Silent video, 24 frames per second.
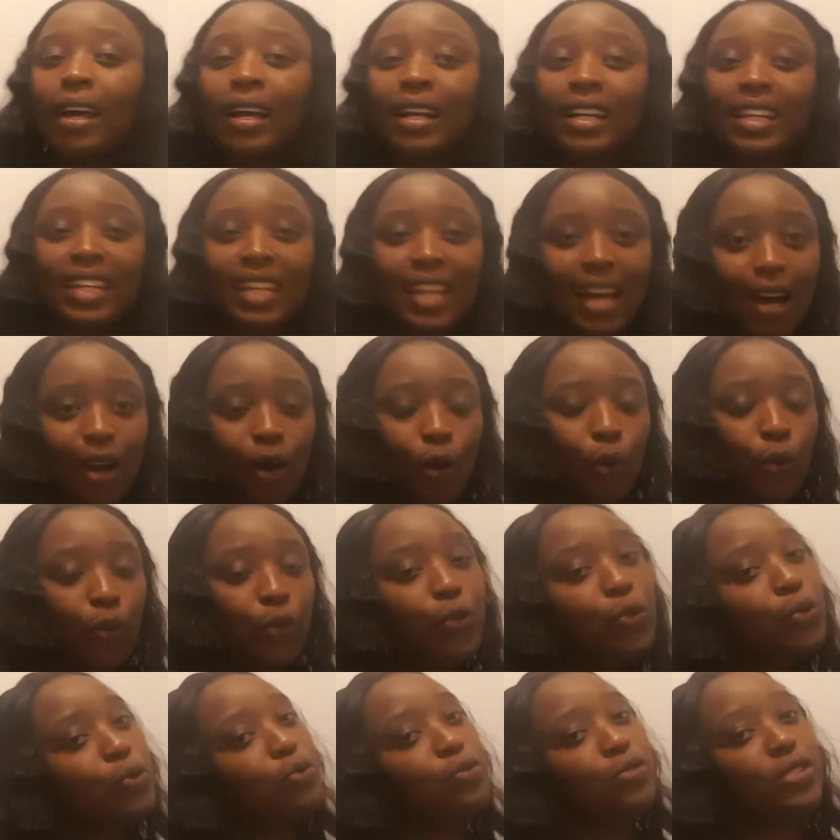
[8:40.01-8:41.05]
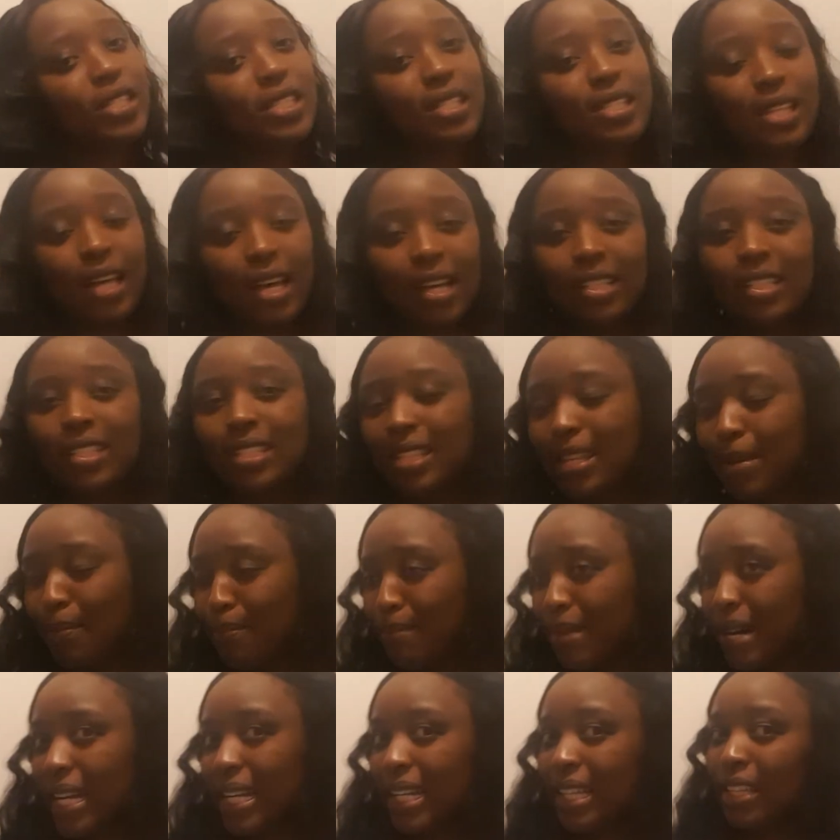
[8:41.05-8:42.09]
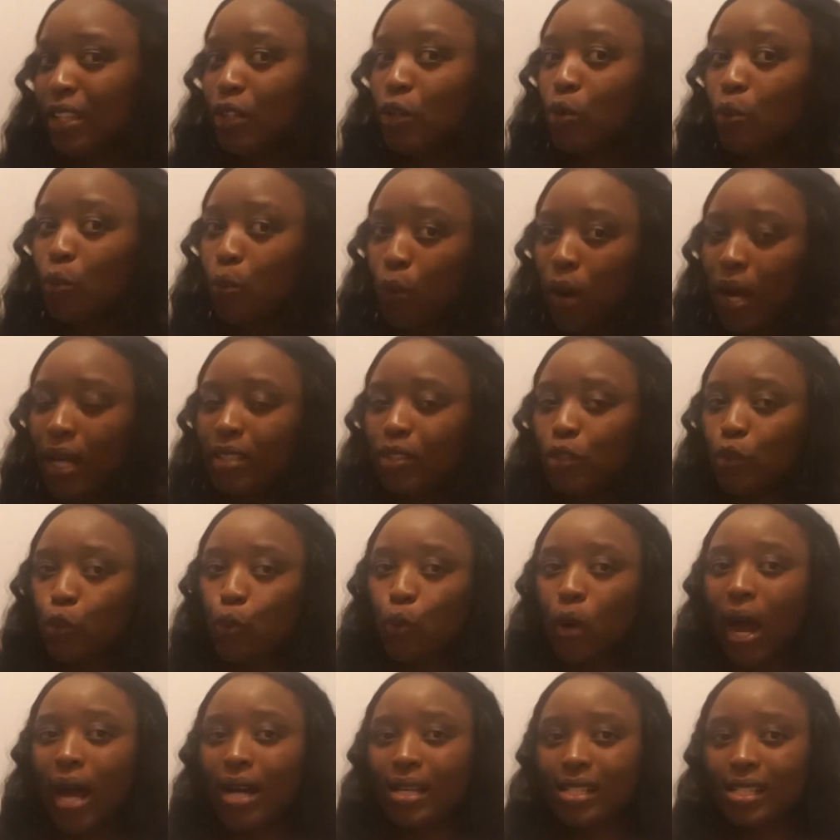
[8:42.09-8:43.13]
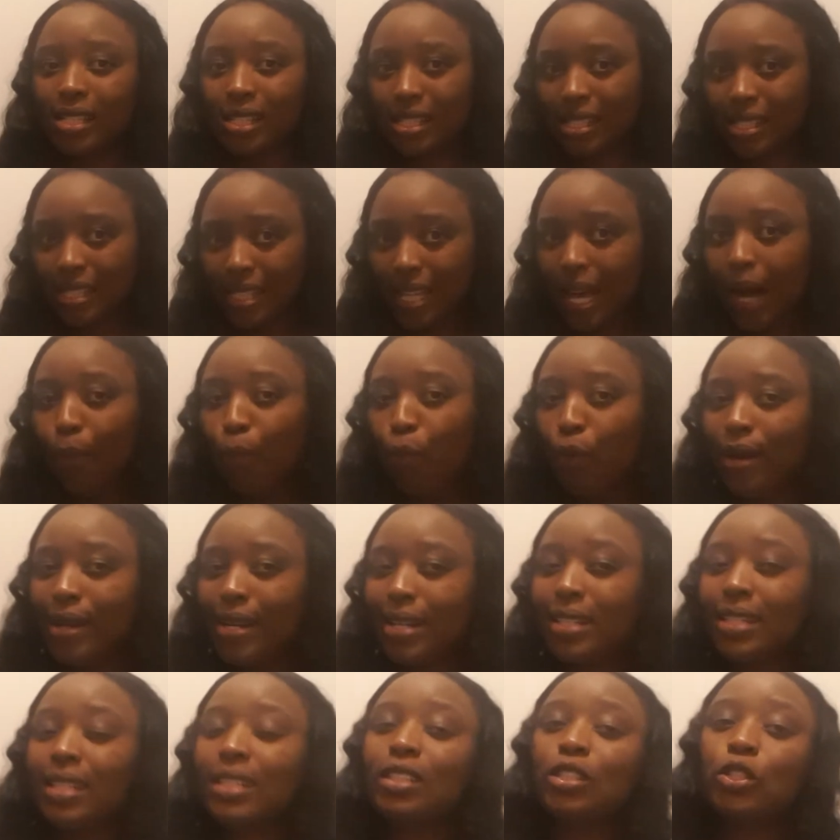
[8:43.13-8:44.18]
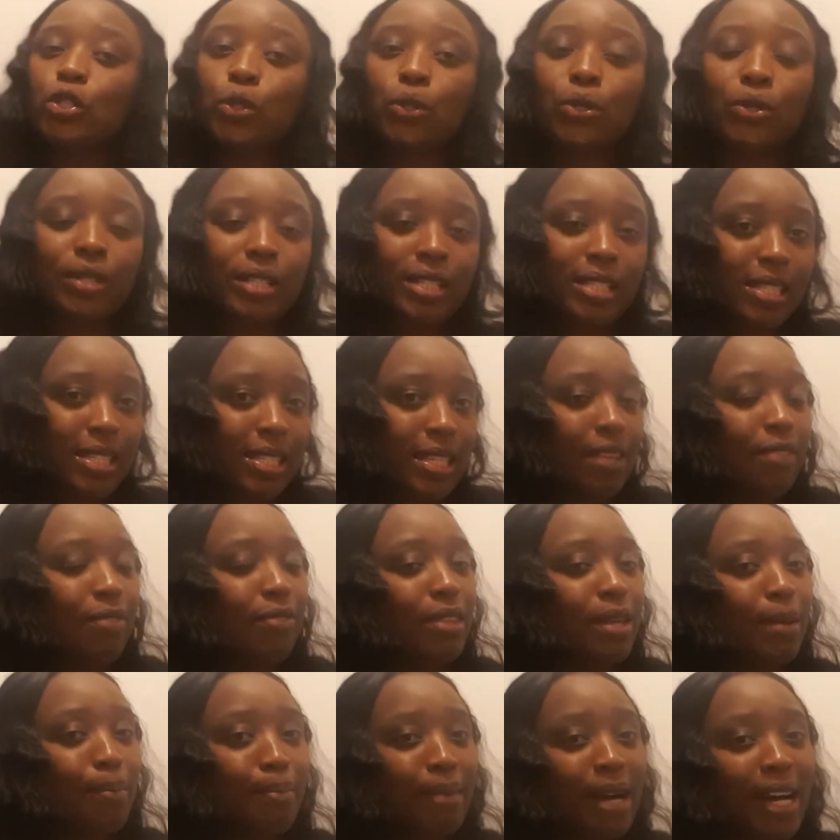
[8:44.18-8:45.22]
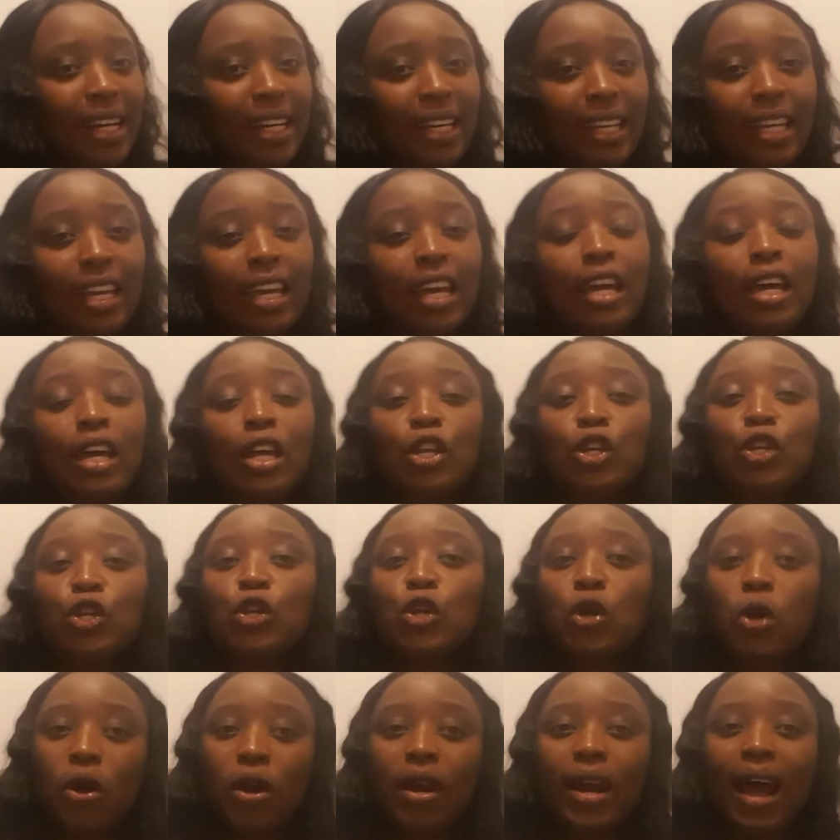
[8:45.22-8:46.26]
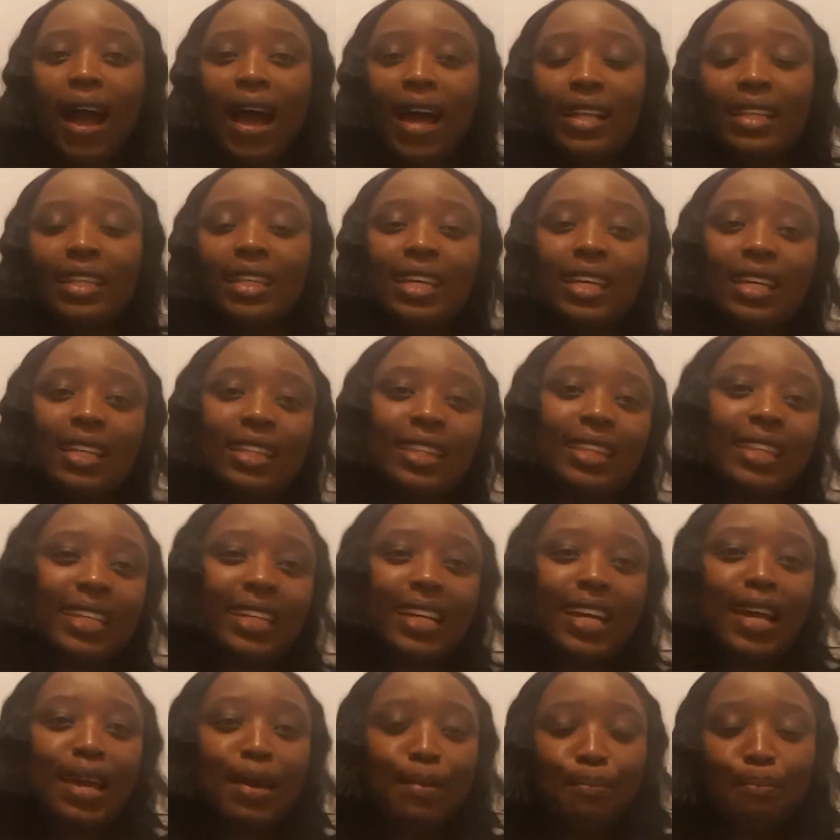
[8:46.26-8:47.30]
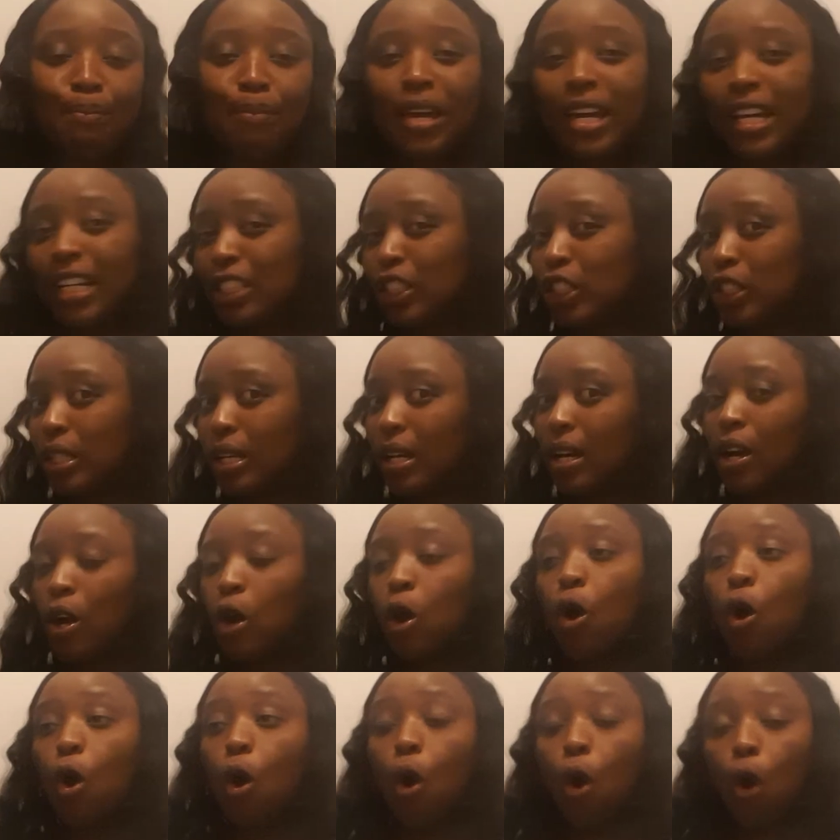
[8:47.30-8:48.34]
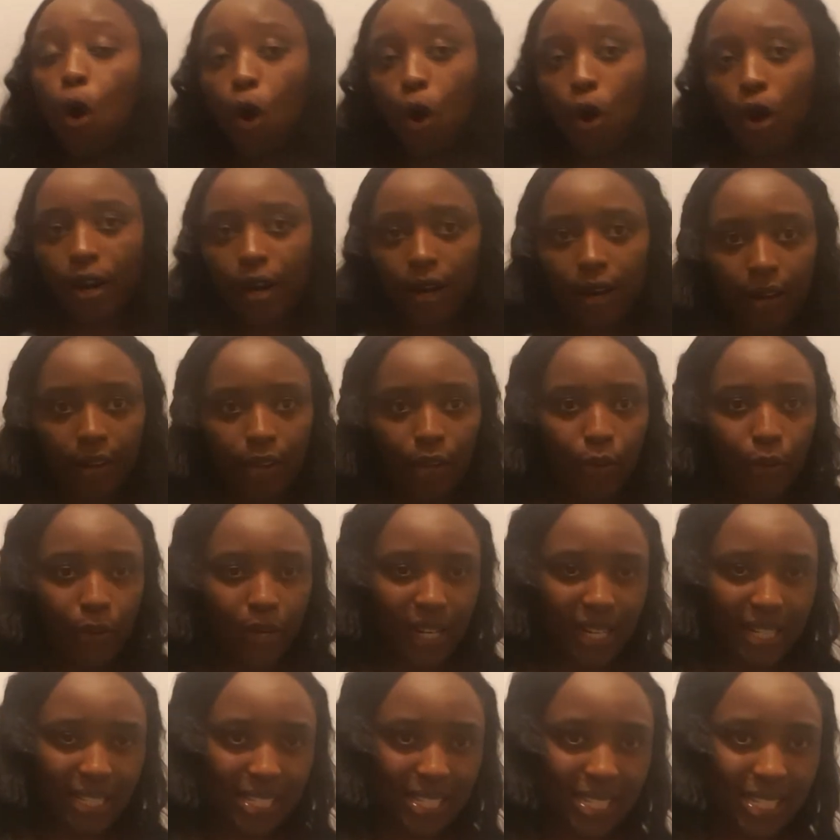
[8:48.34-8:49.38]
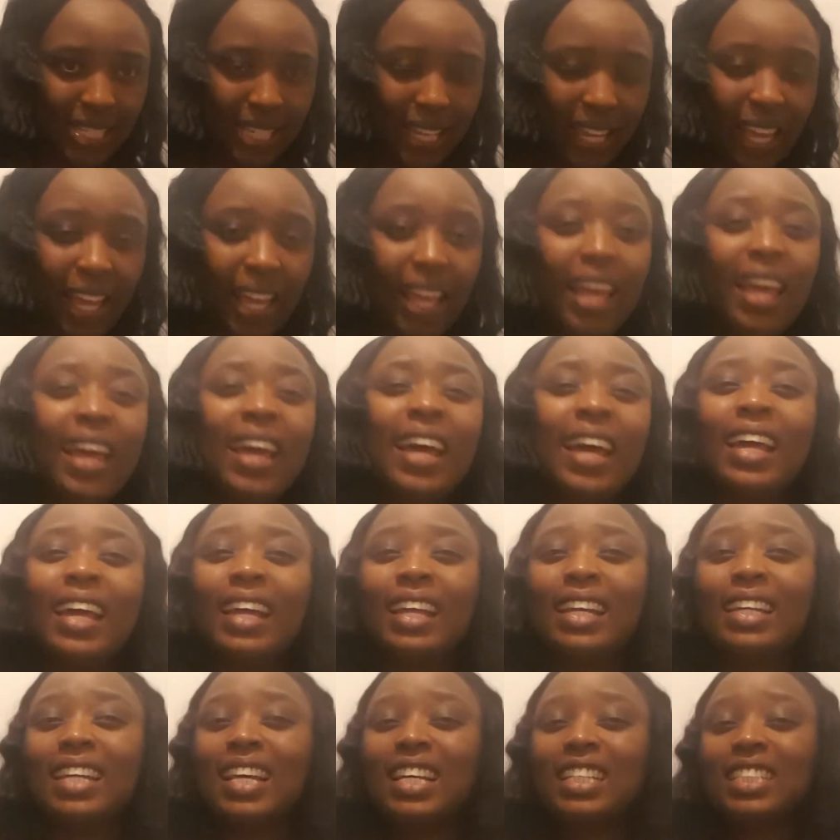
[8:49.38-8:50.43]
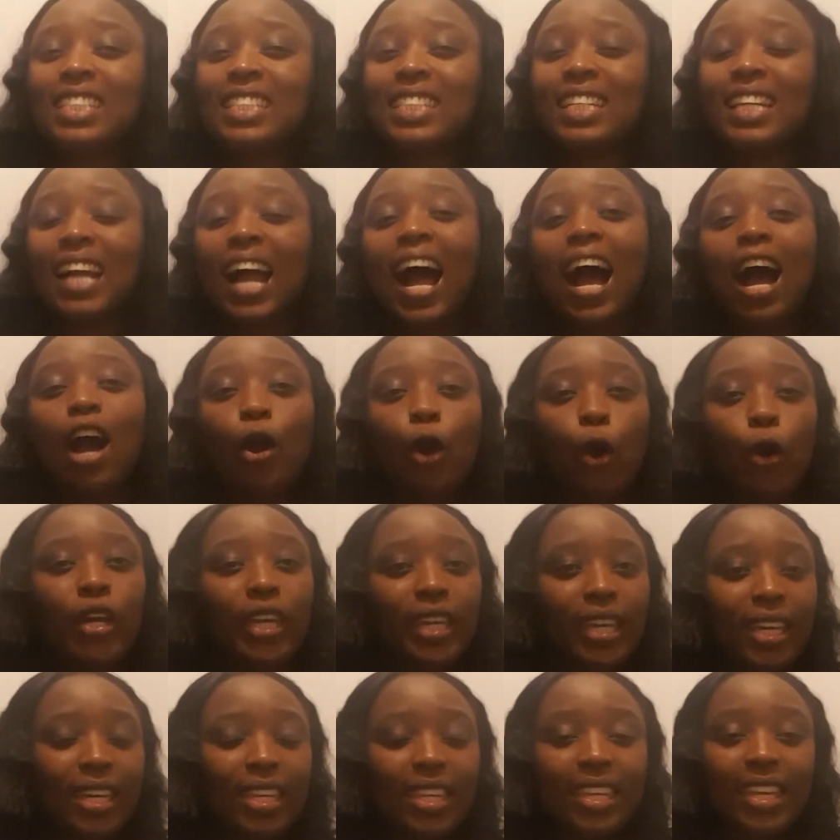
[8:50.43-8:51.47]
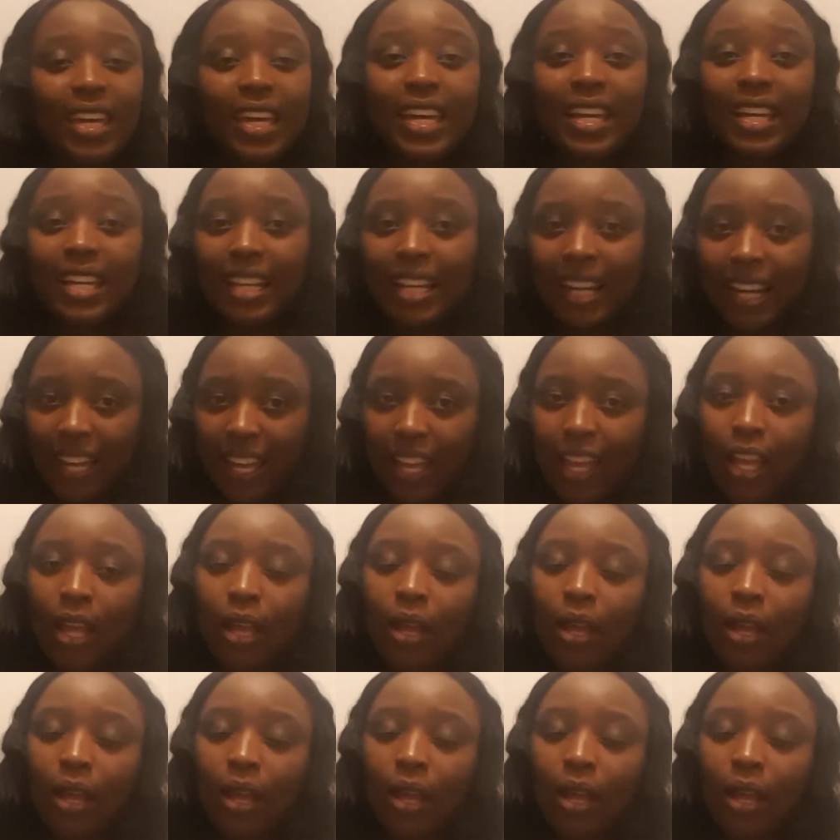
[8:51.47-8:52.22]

Now, you've sent the money. You want to ask someone, did you receive the money? Nĩũranyitire mbeca. Or you can say, nĩciragũkinyĩire.